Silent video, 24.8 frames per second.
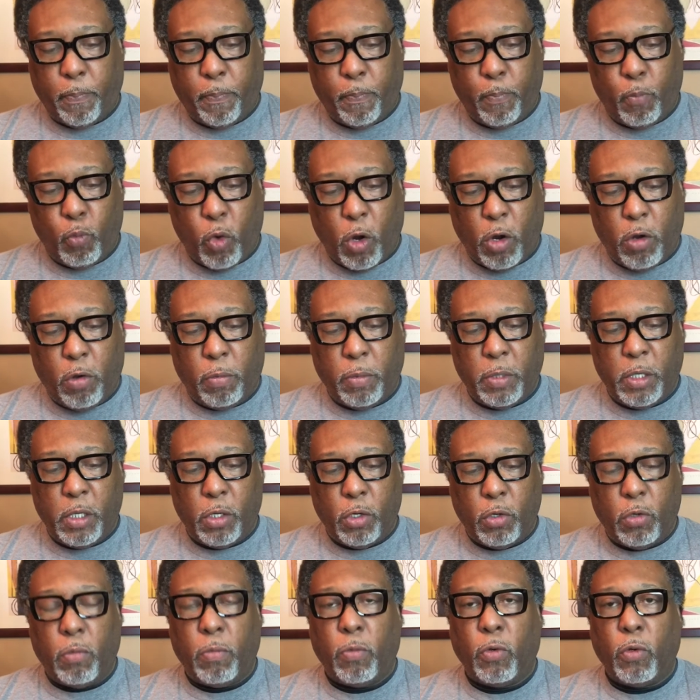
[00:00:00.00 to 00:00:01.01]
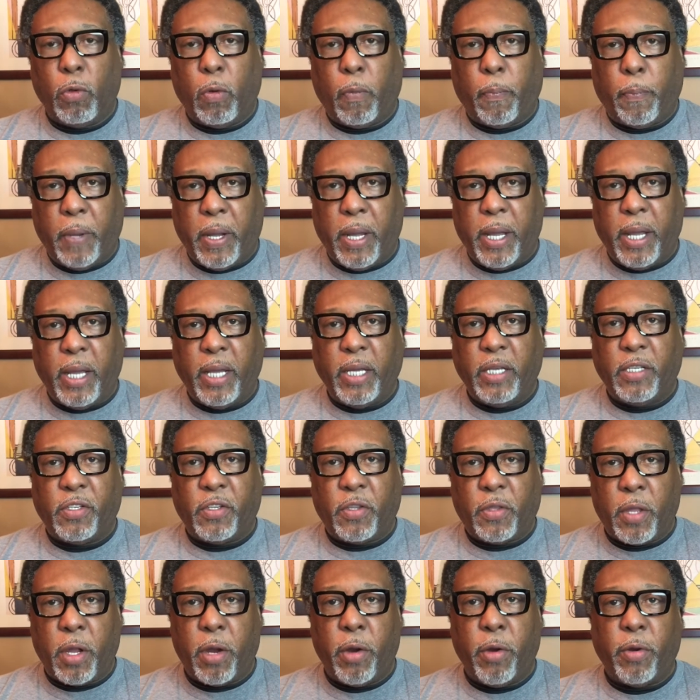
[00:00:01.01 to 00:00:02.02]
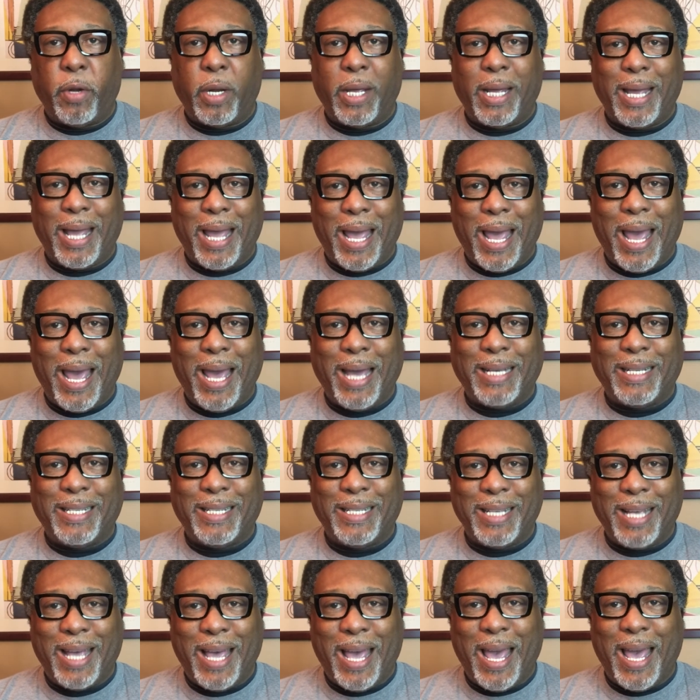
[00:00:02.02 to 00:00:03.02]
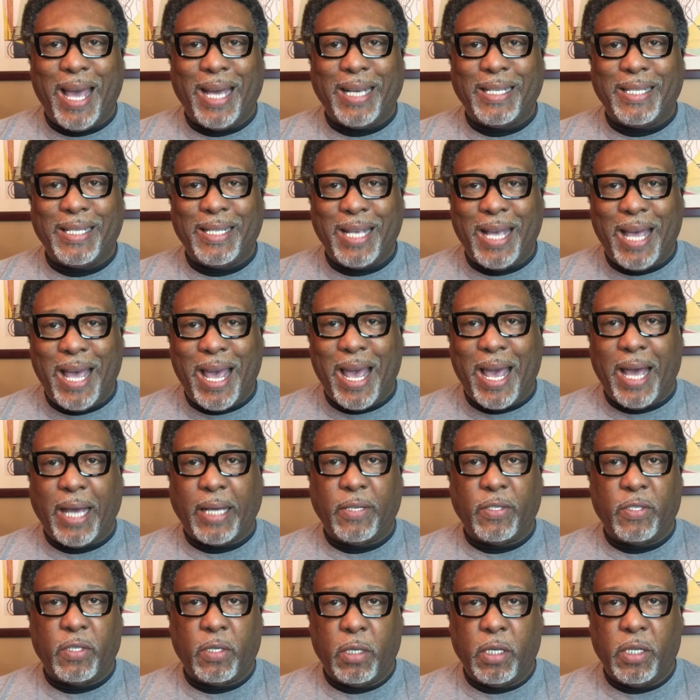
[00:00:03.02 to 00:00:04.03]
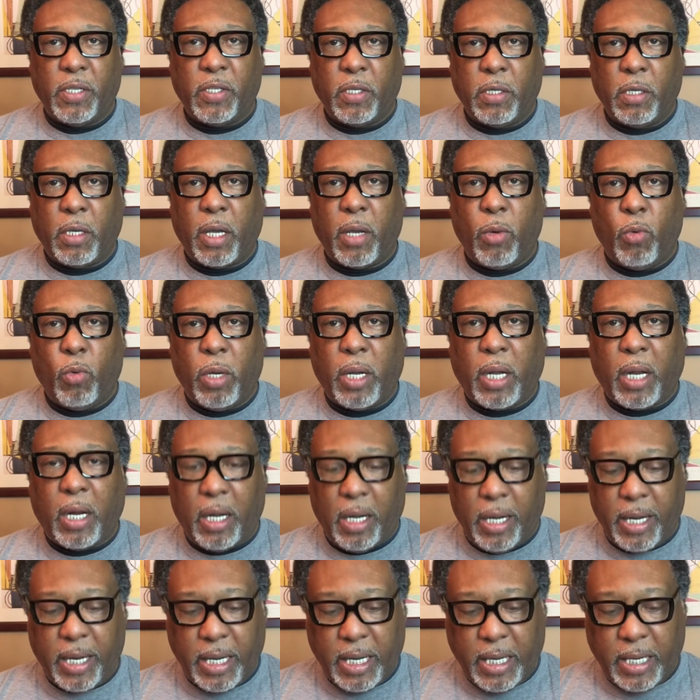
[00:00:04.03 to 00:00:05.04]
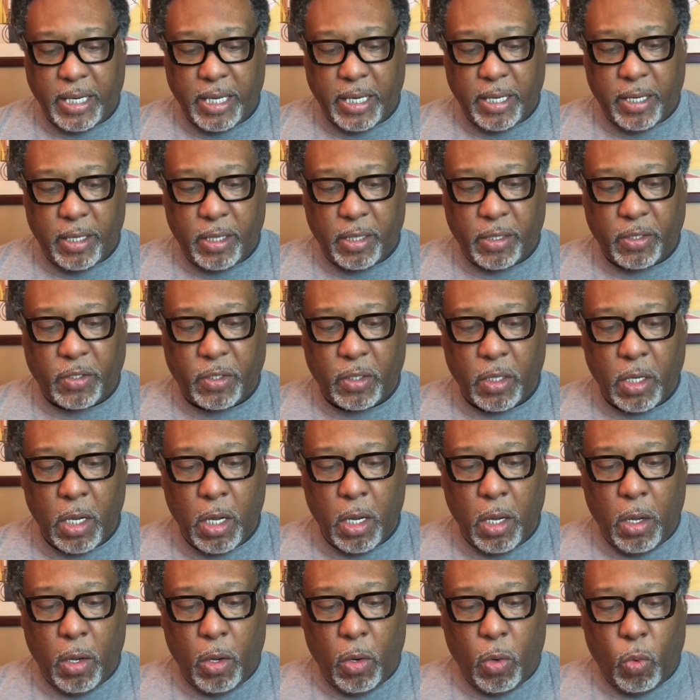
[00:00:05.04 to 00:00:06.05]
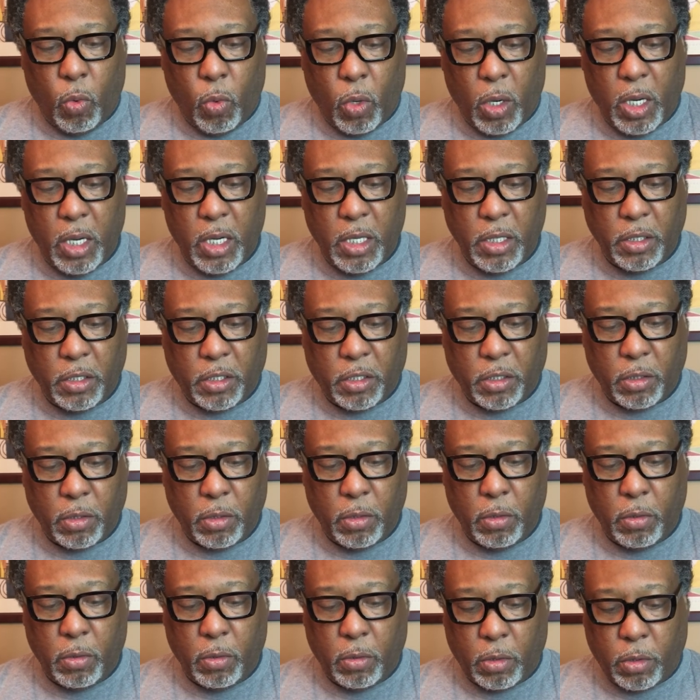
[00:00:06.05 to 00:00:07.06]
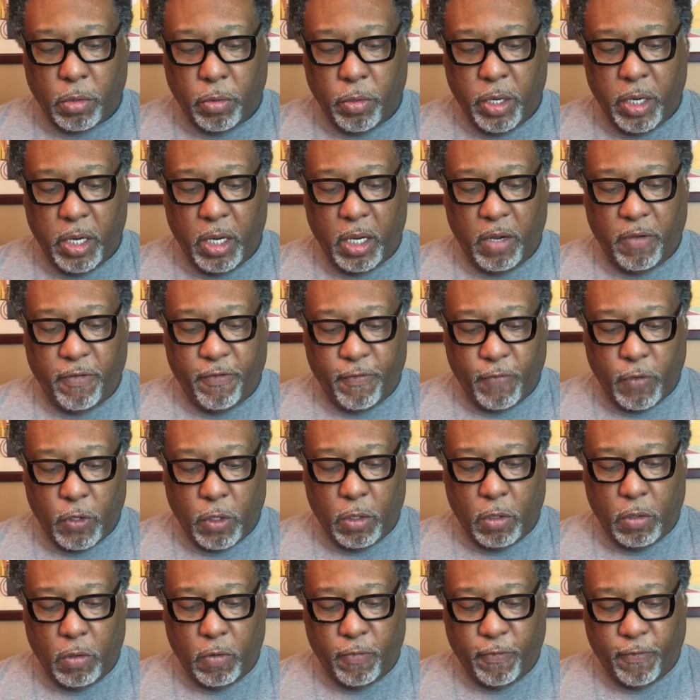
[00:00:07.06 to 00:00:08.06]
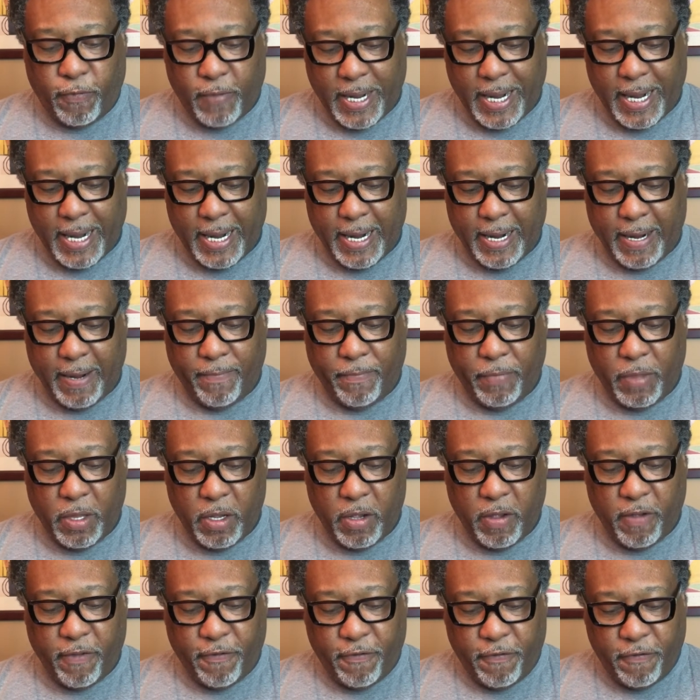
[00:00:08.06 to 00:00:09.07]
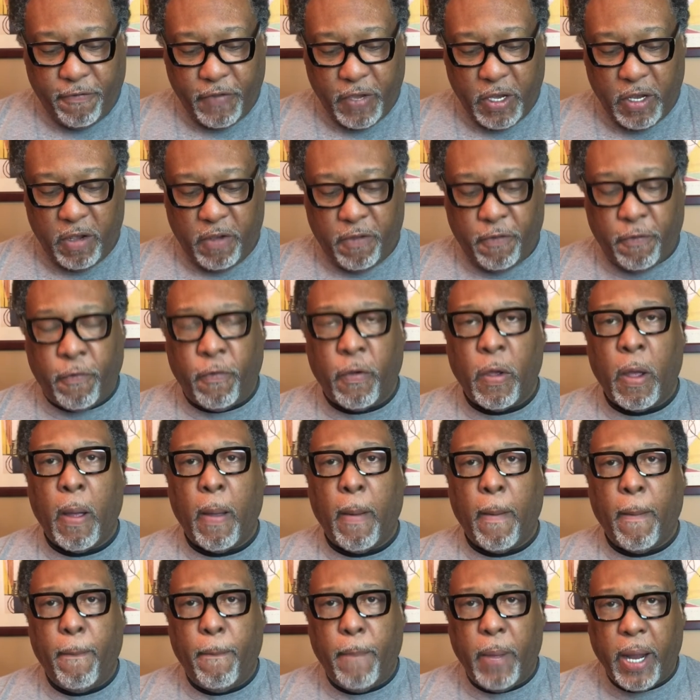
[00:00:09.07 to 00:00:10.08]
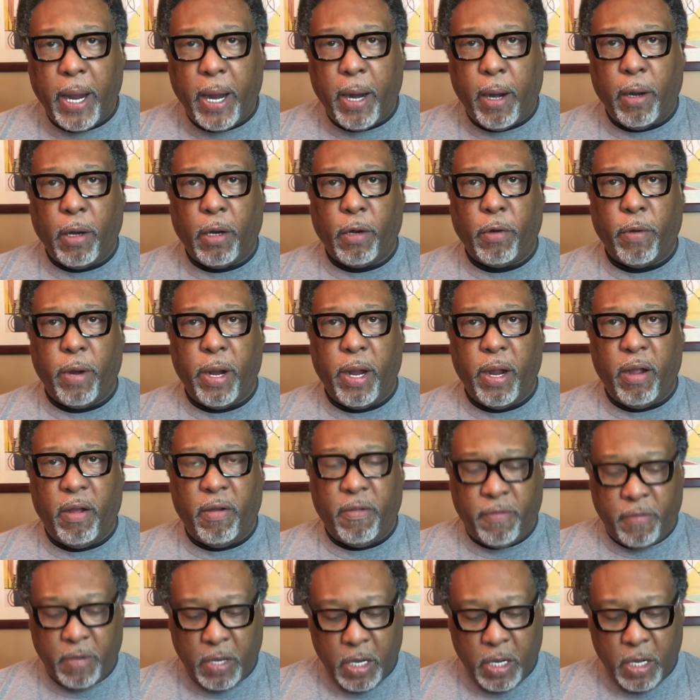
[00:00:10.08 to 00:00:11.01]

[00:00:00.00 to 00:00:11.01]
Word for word: Roman numeral page 30, XXX. Let's look at what clean is. One, two, three, four, five. The fifth paragraph.